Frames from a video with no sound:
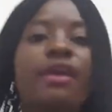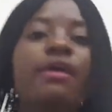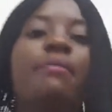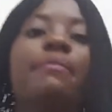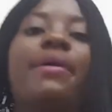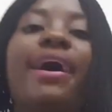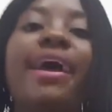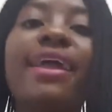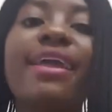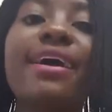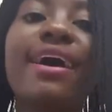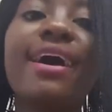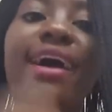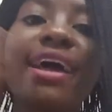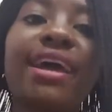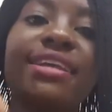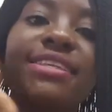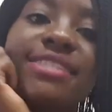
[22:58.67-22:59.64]
Bye
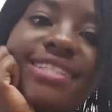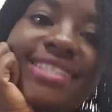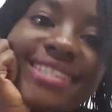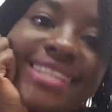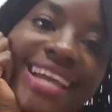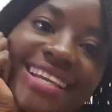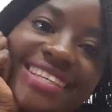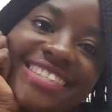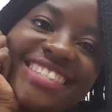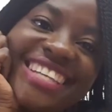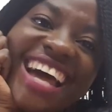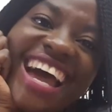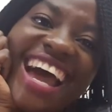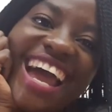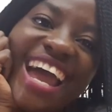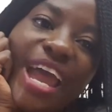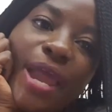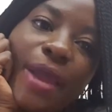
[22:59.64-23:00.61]
guys, till next
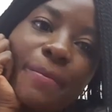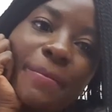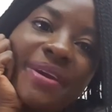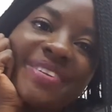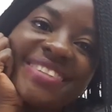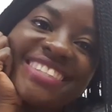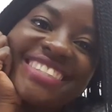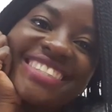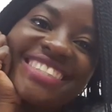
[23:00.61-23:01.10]
time.